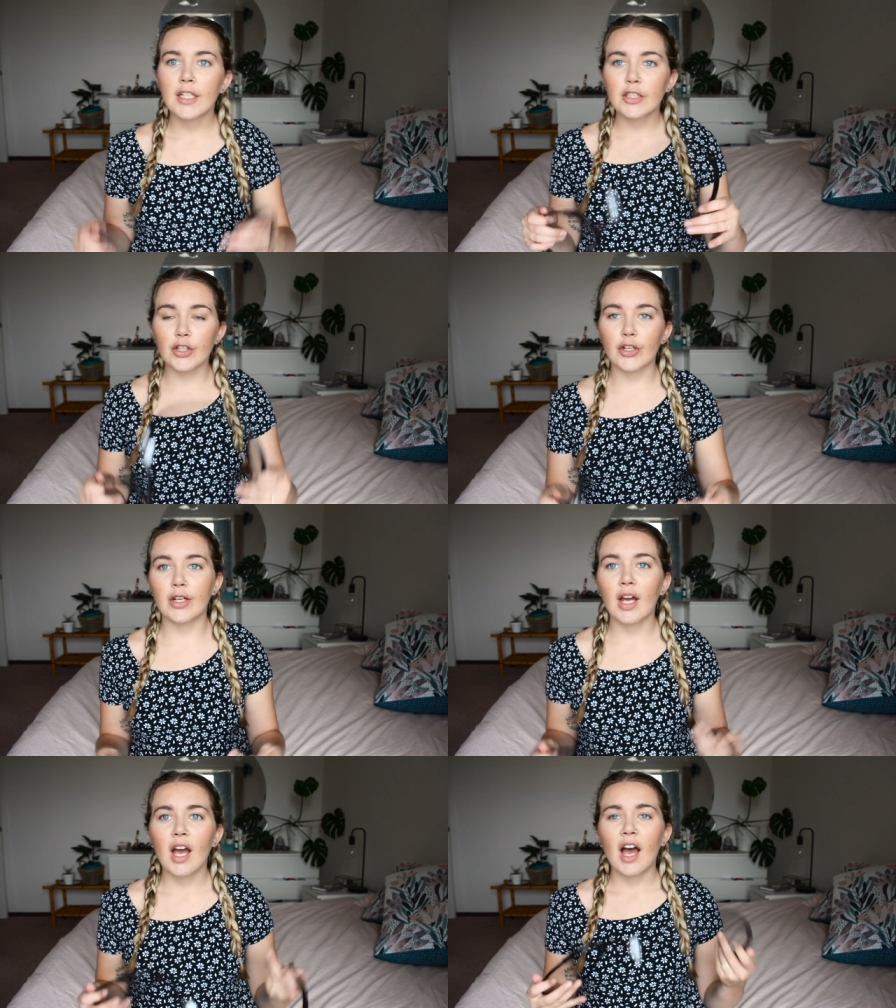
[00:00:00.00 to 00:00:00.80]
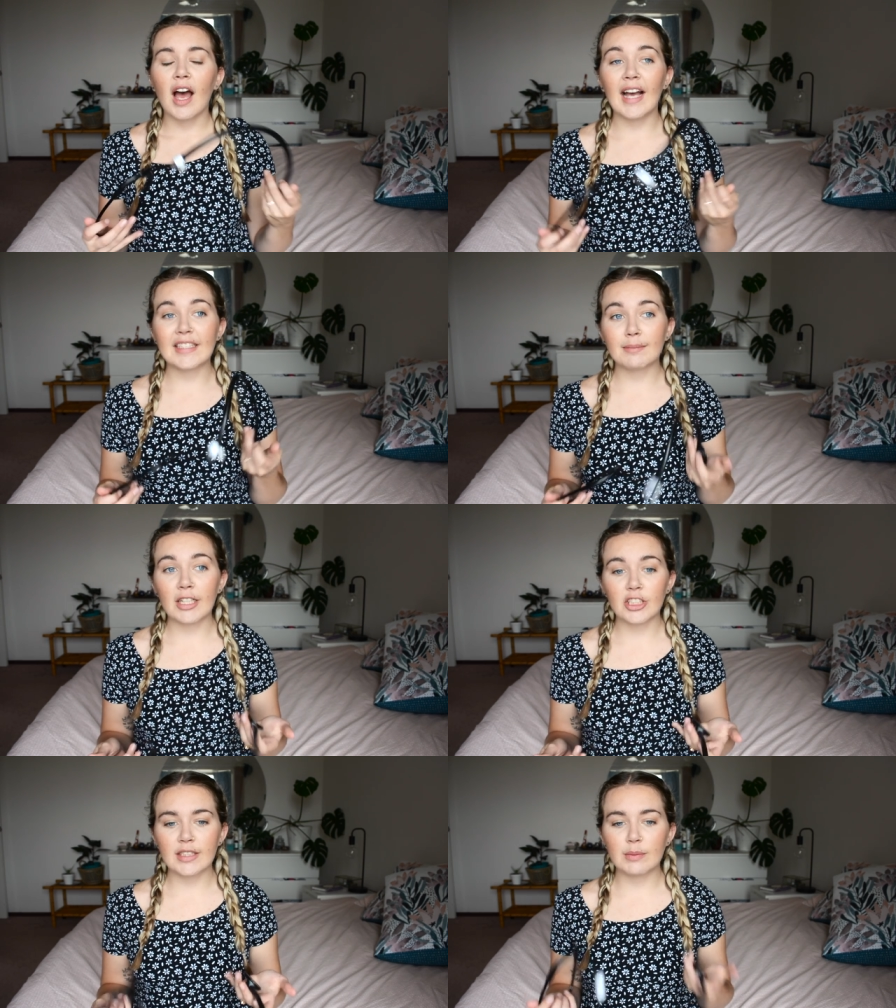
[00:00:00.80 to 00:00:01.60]
So as
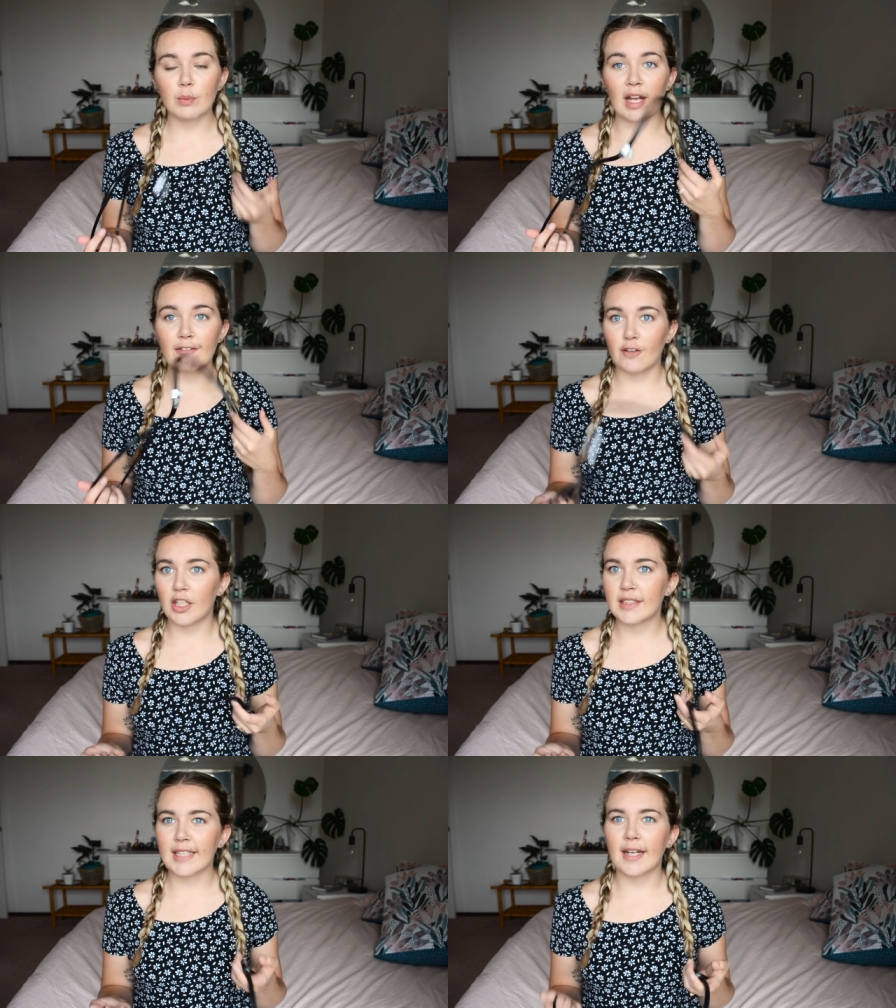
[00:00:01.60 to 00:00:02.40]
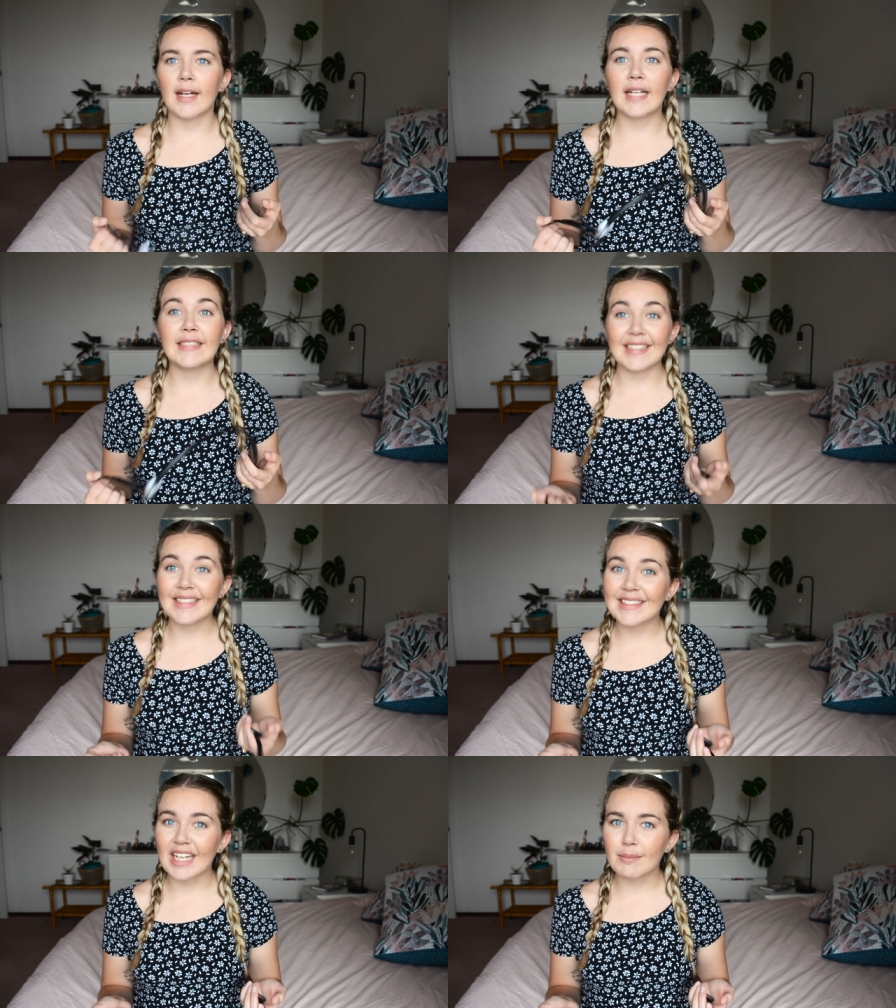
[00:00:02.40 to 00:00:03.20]
much as when I first started I
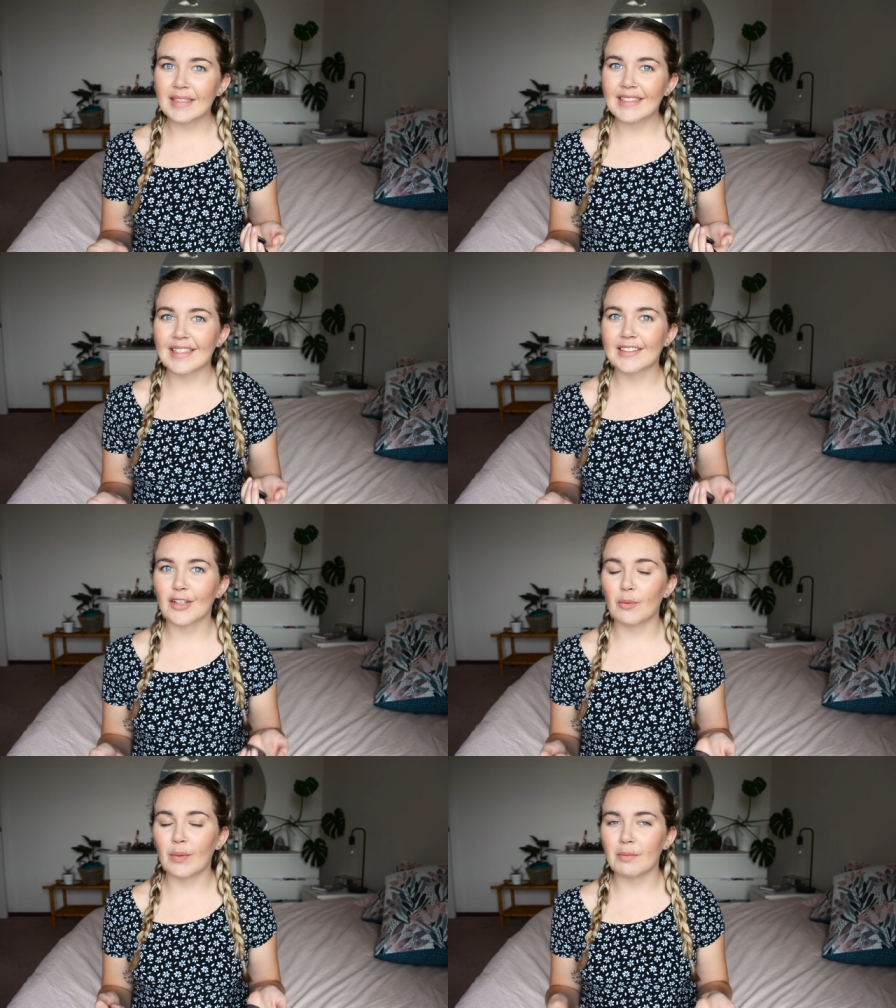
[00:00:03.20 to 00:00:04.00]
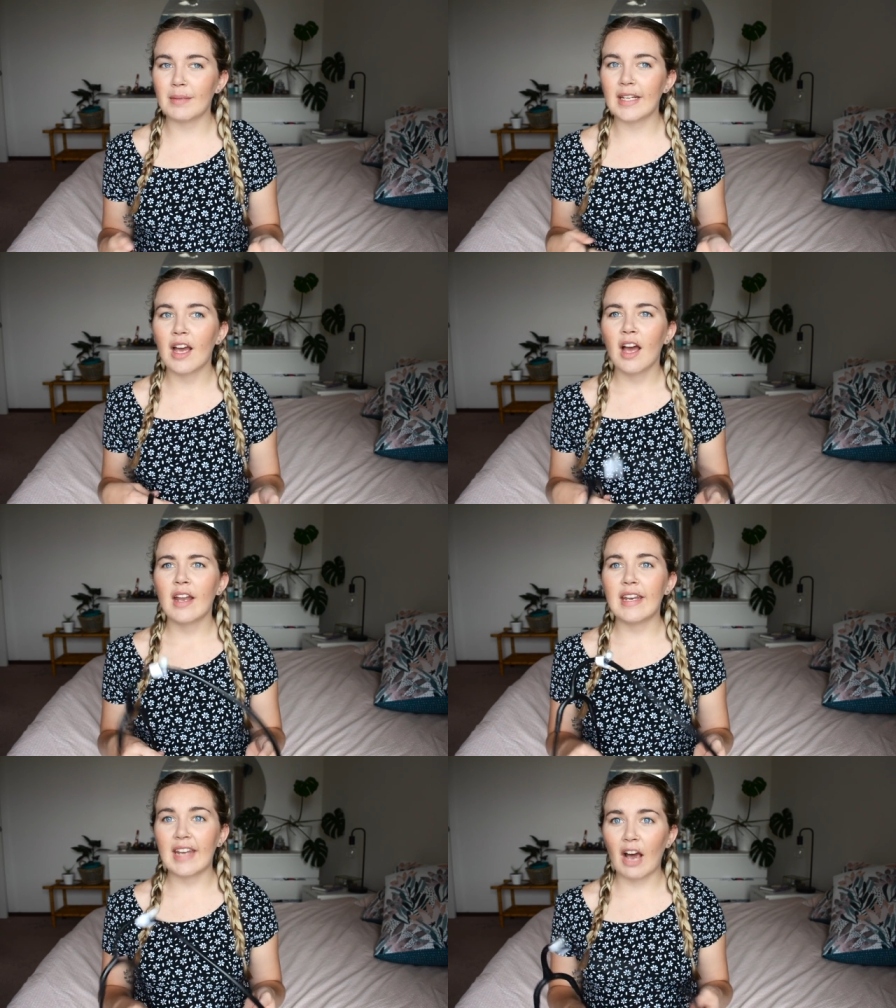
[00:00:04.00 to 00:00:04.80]
didn't take my stethoscope with me,
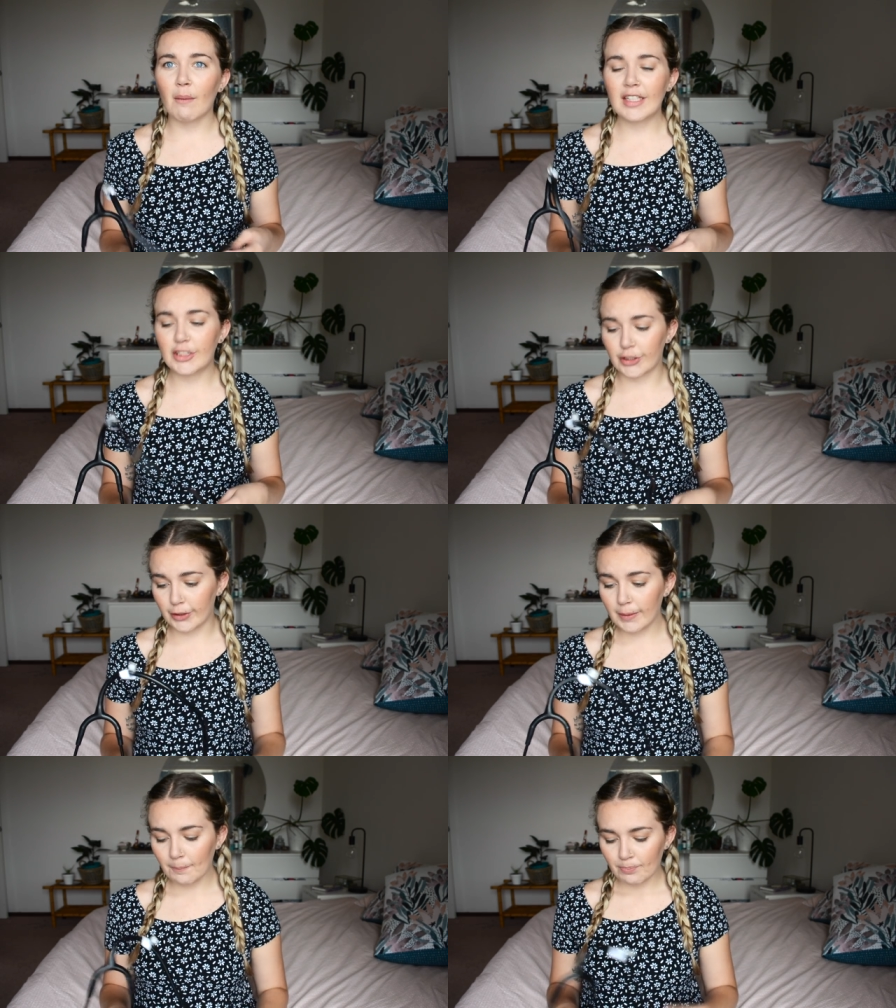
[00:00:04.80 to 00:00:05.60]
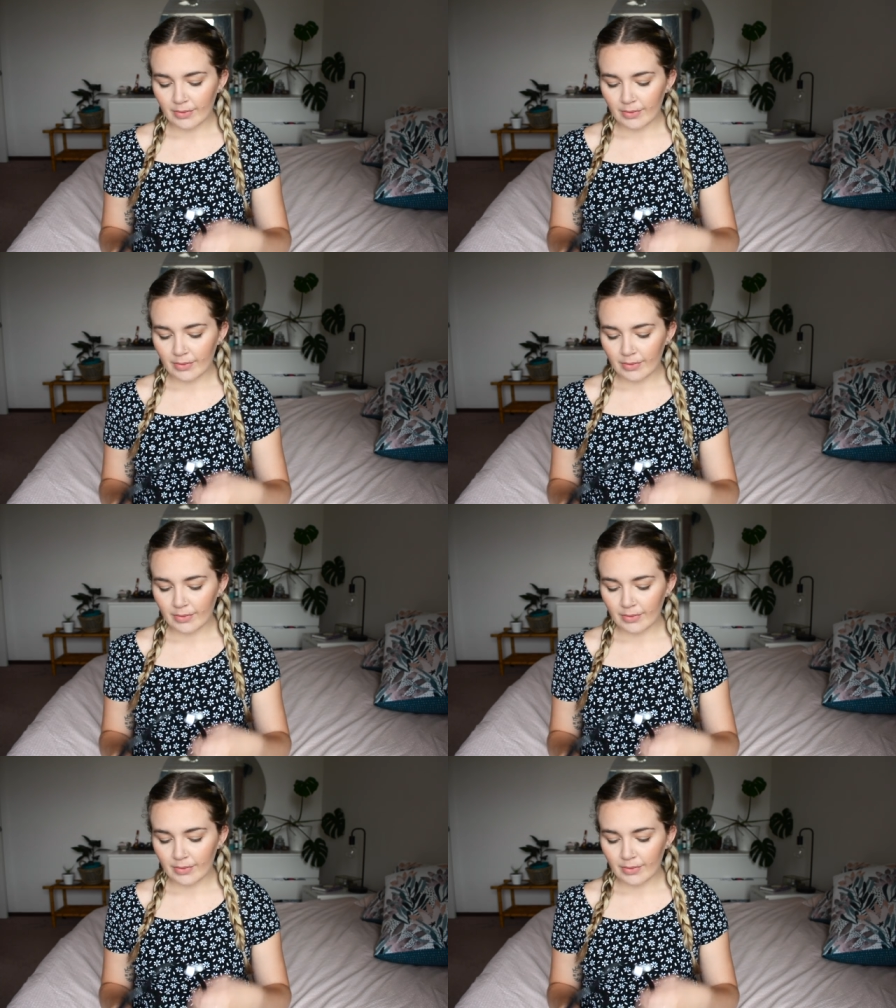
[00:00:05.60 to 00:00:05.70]
now I do.